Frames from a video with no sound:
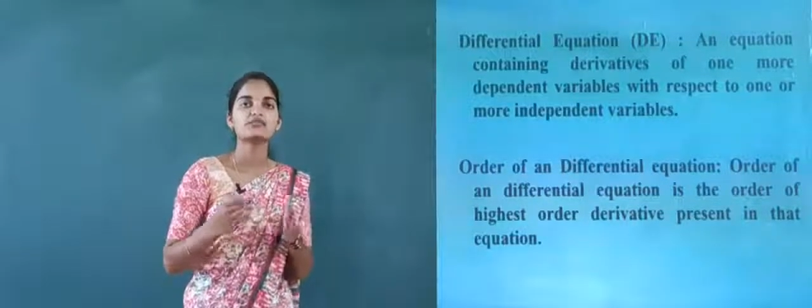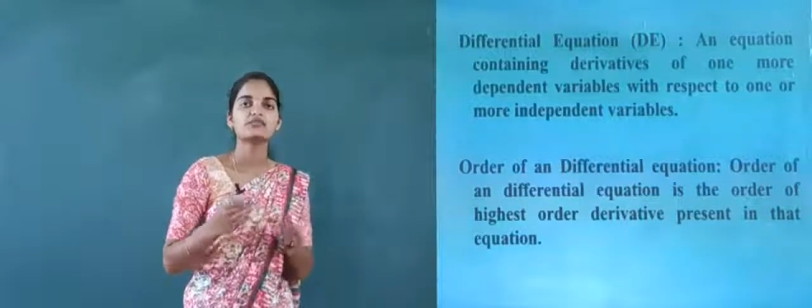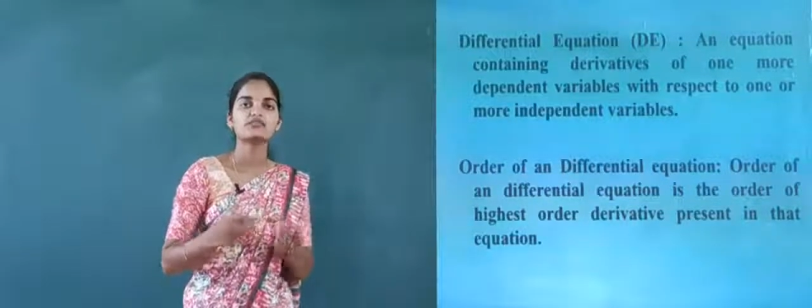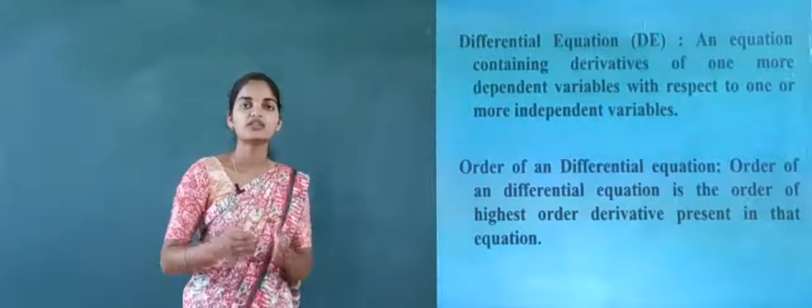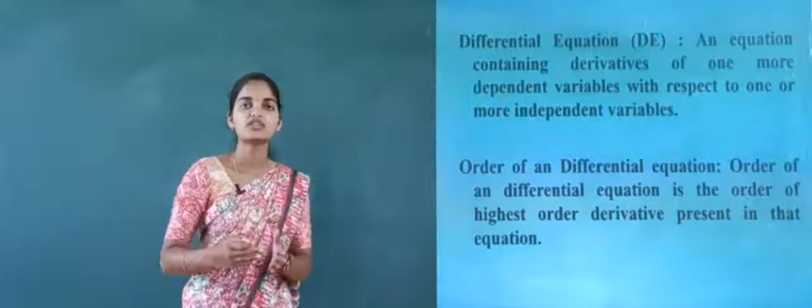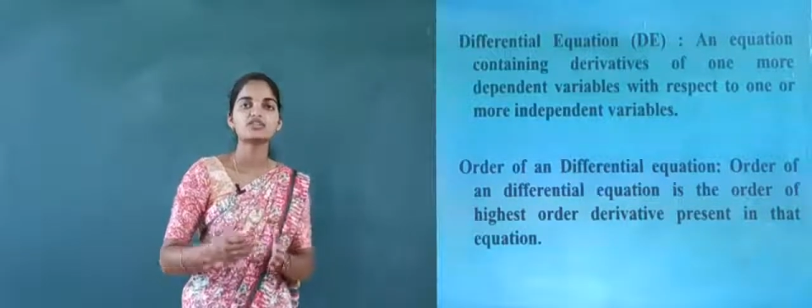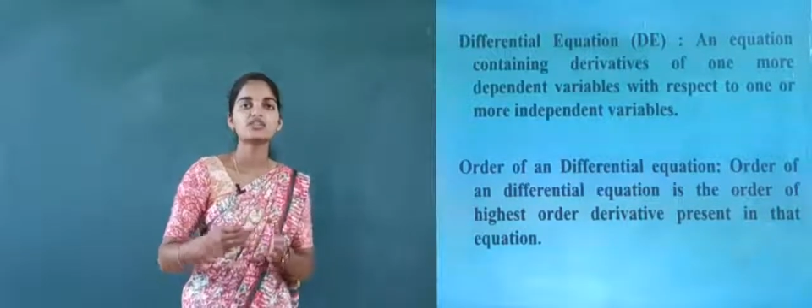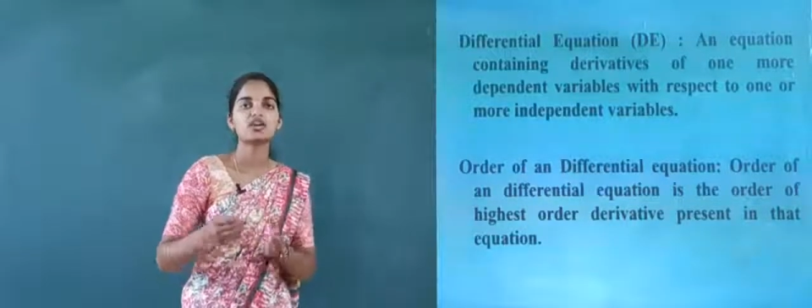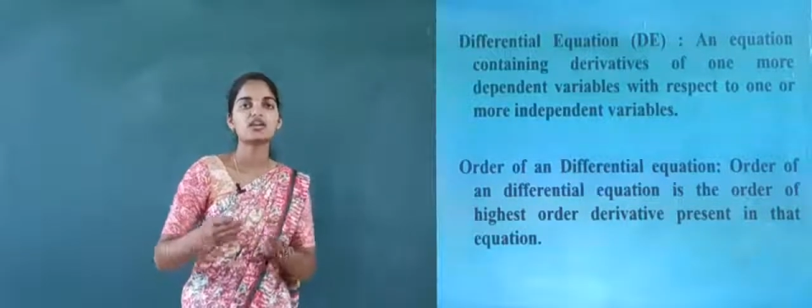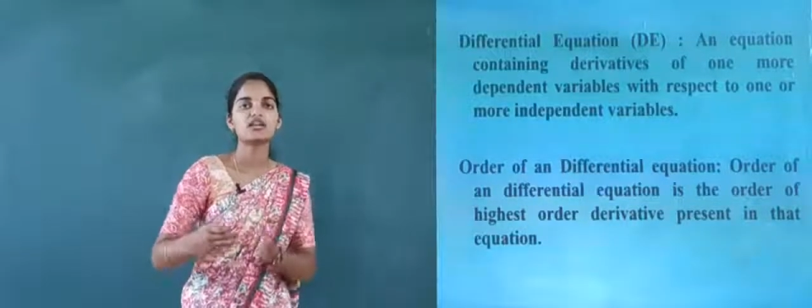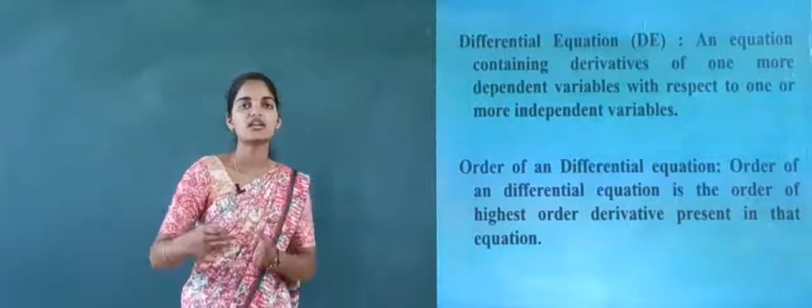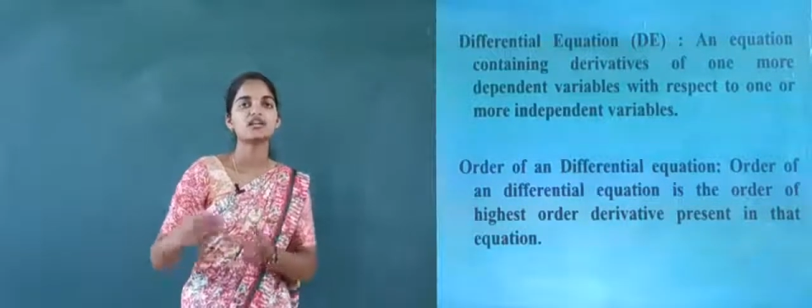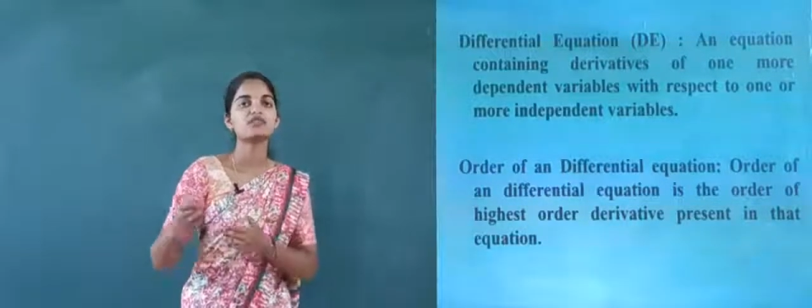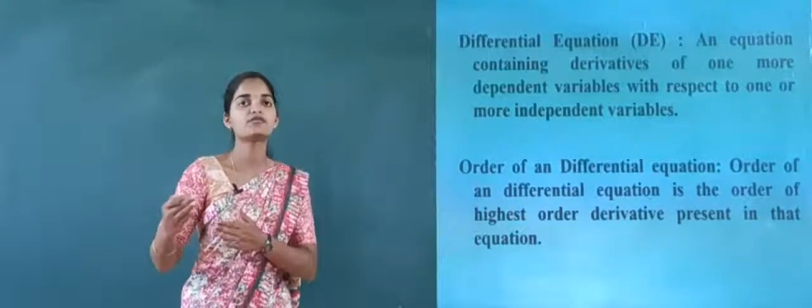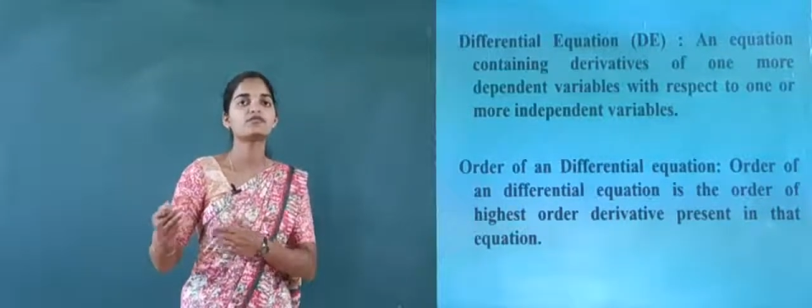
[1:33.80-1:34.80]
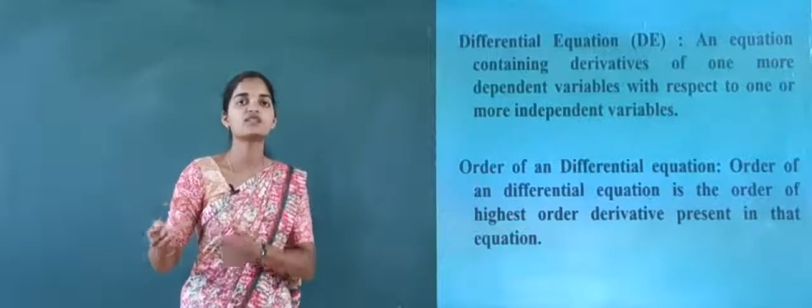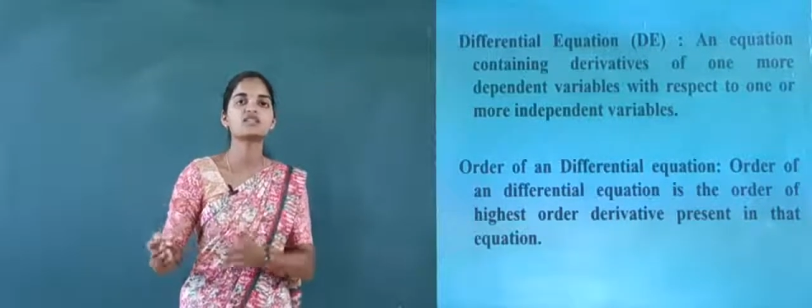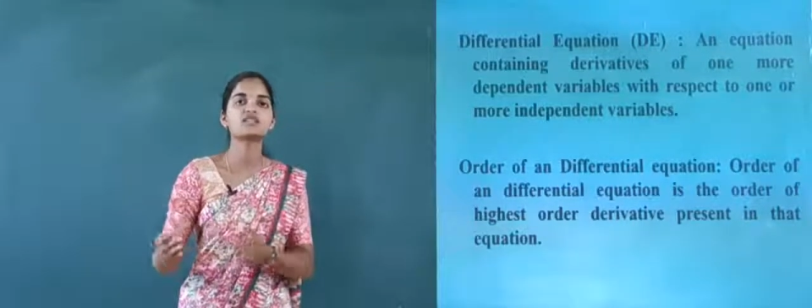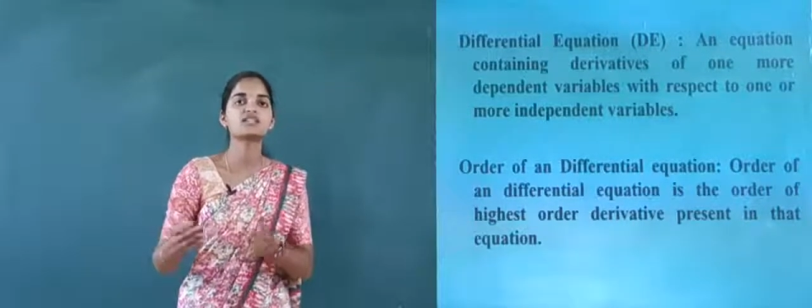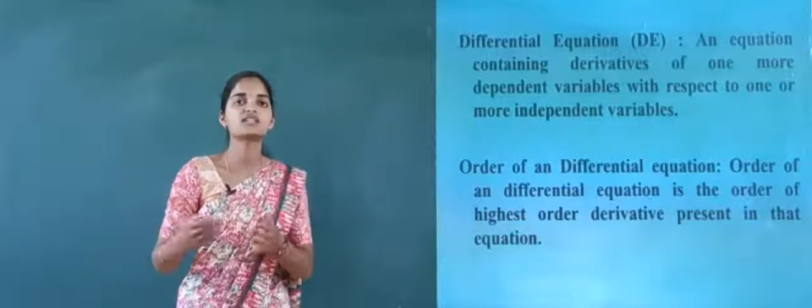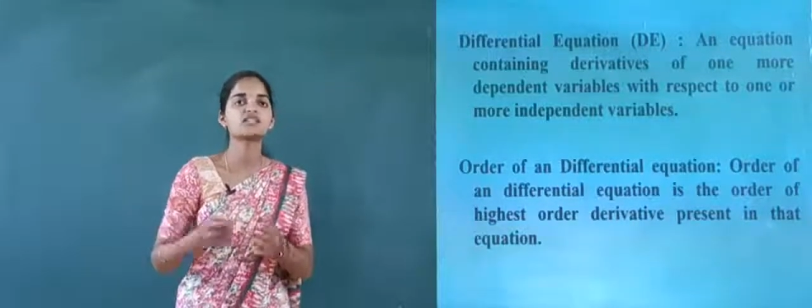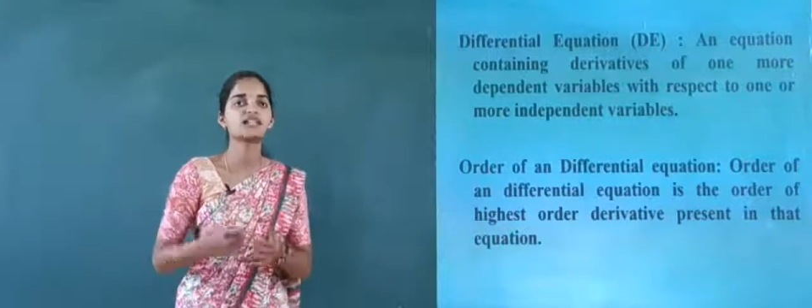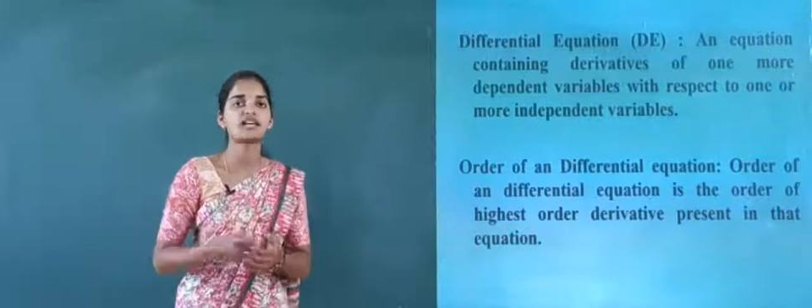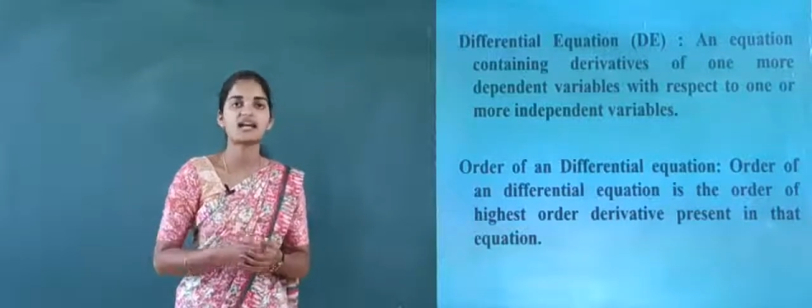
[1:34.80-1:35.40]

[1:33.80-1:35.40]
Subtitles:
first order and first degree.